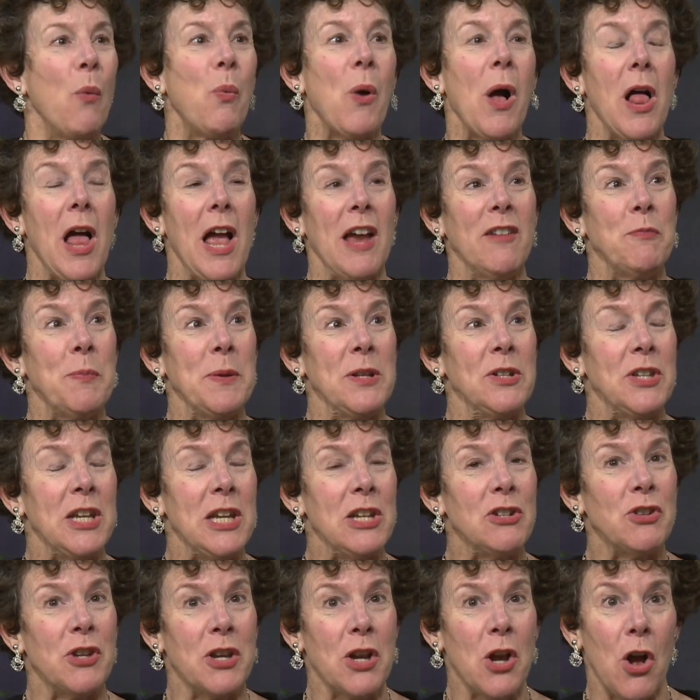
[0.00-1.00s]
Well, I've been
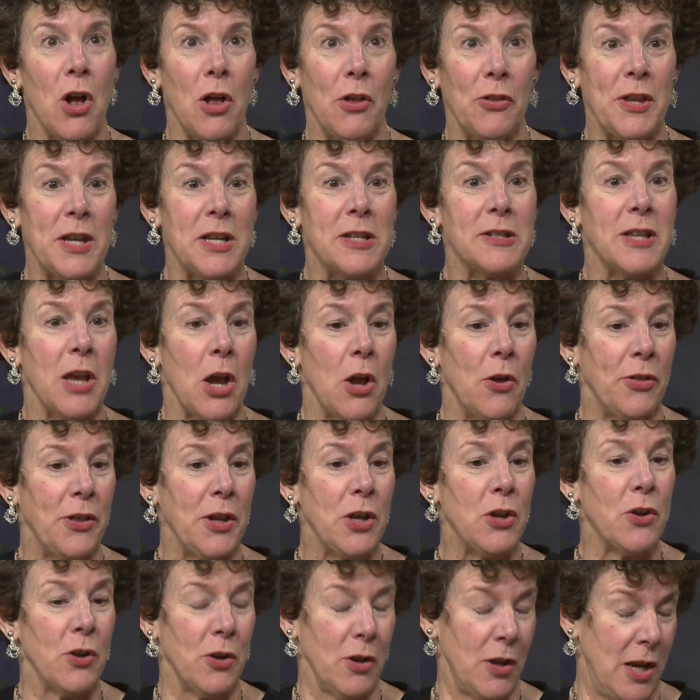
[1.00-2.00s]
teaching all these
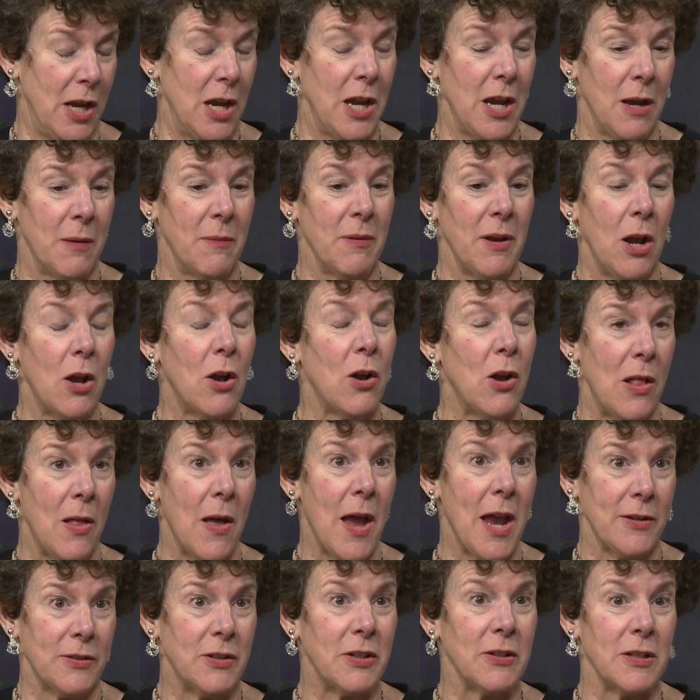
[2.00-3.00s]
healthy cooking
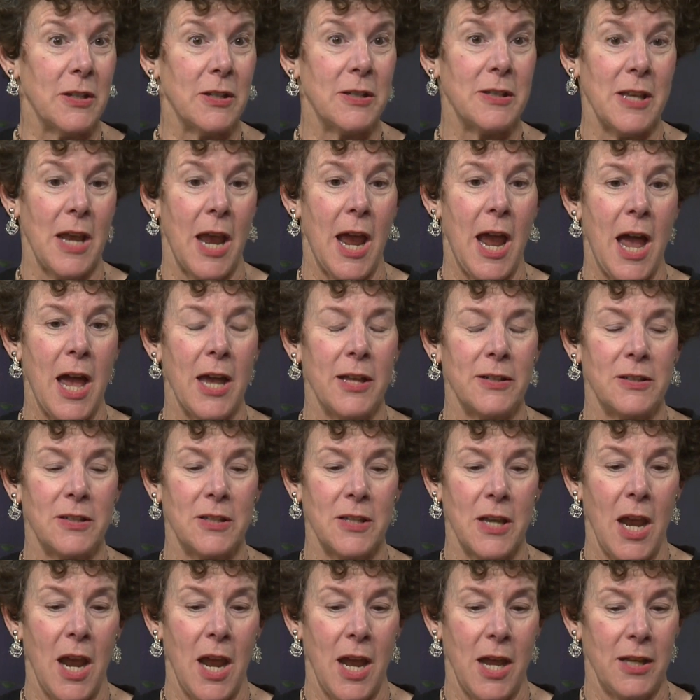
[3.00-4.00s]
classes at
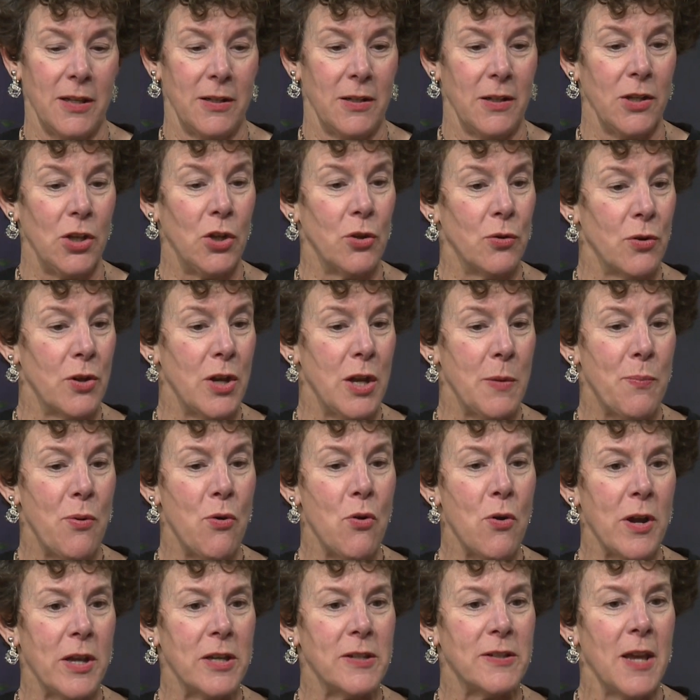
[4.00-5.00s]
Unity
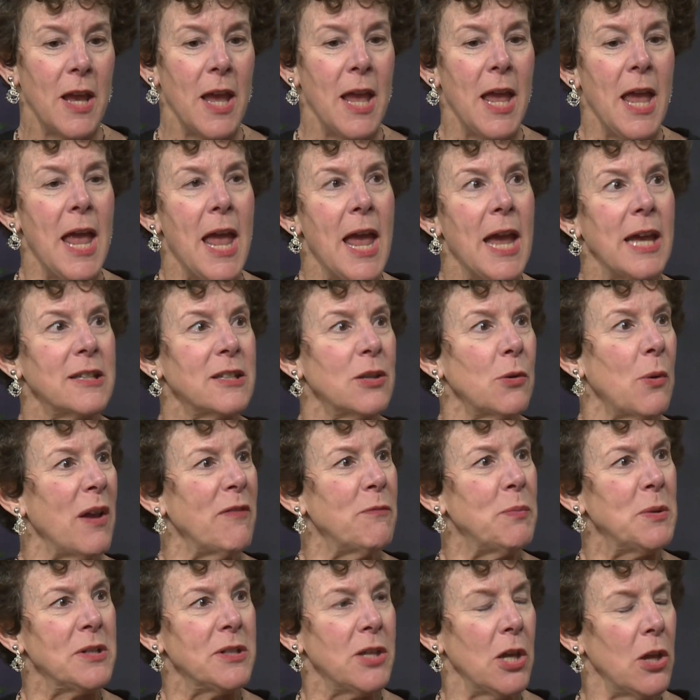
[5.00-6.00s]
Point. And so
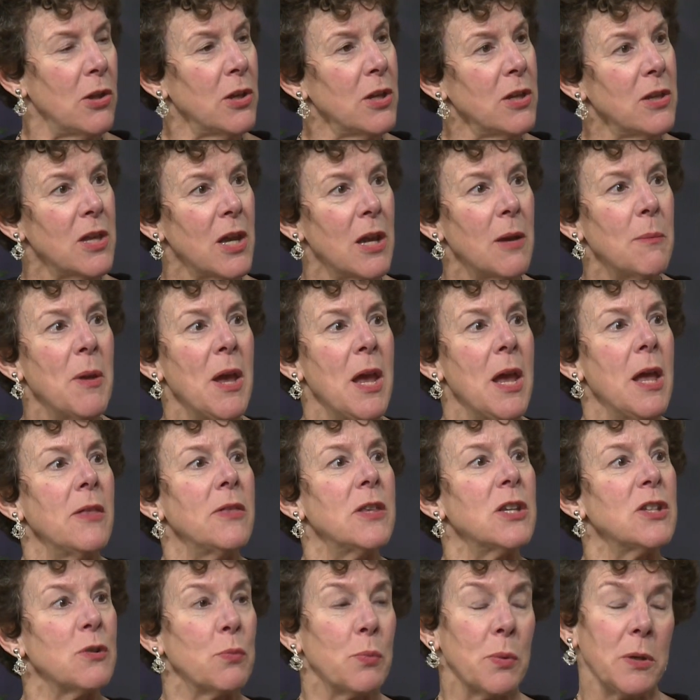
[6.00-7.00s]
I've been telling them,
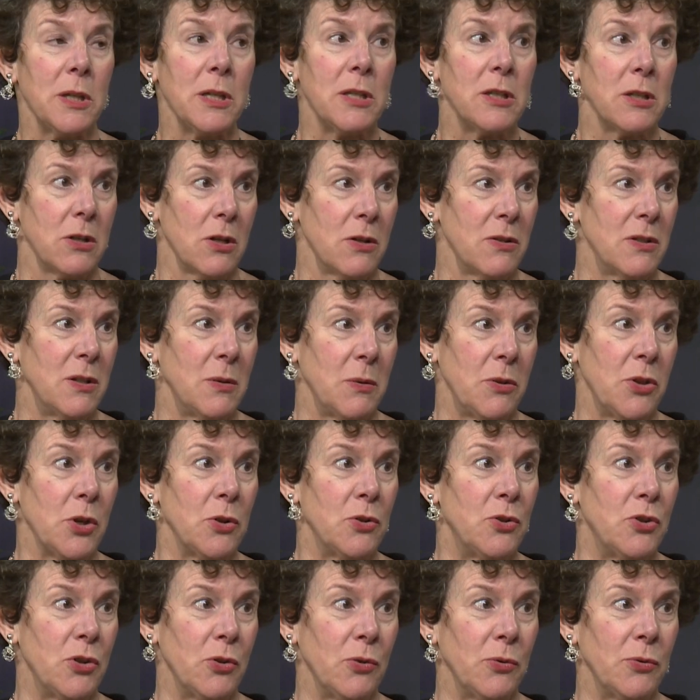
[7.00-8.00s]
this really starts with our
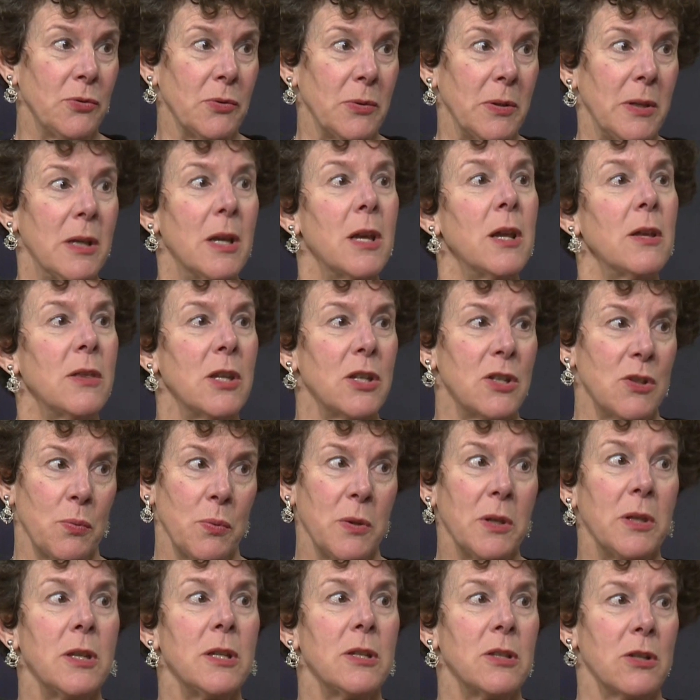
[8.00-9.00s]
children. This
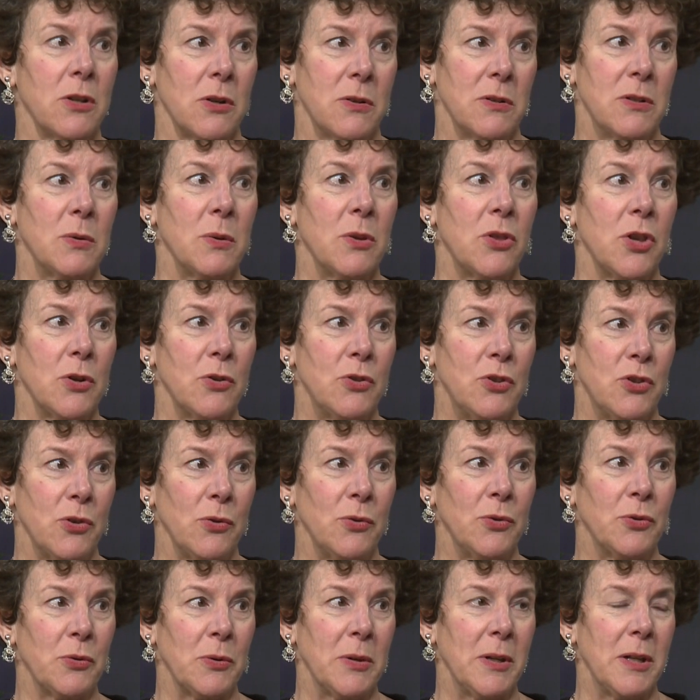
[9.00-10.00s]
really starts with our
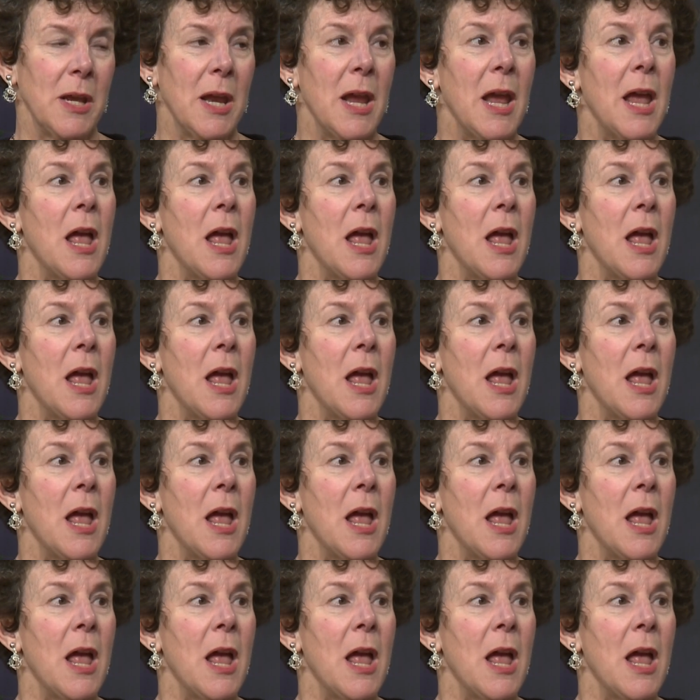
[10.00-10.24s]
children.